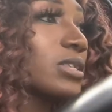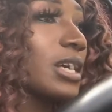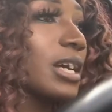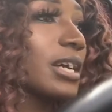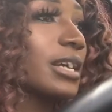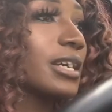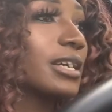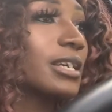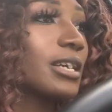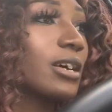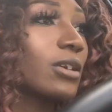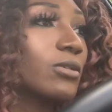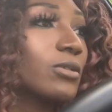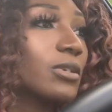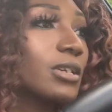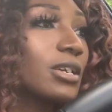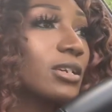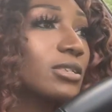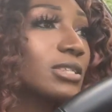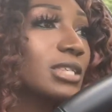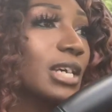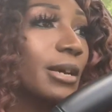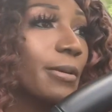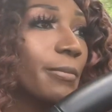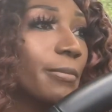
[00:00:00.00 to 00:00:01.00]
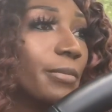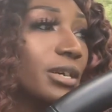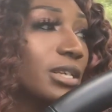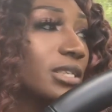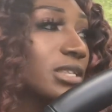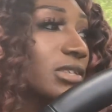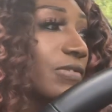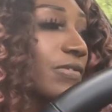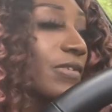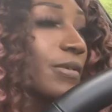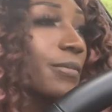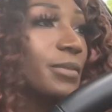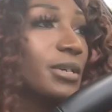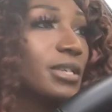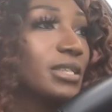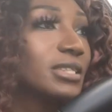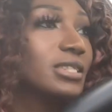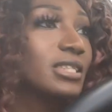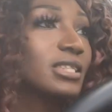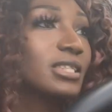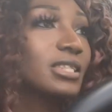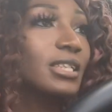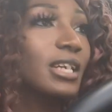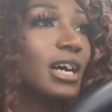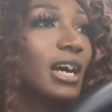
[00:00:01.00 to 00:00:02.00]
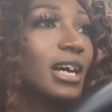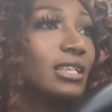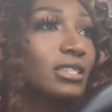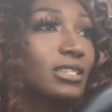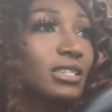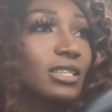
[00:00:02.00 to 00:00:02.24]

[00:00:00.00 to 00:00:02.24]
Like it don't it don't take much for me just not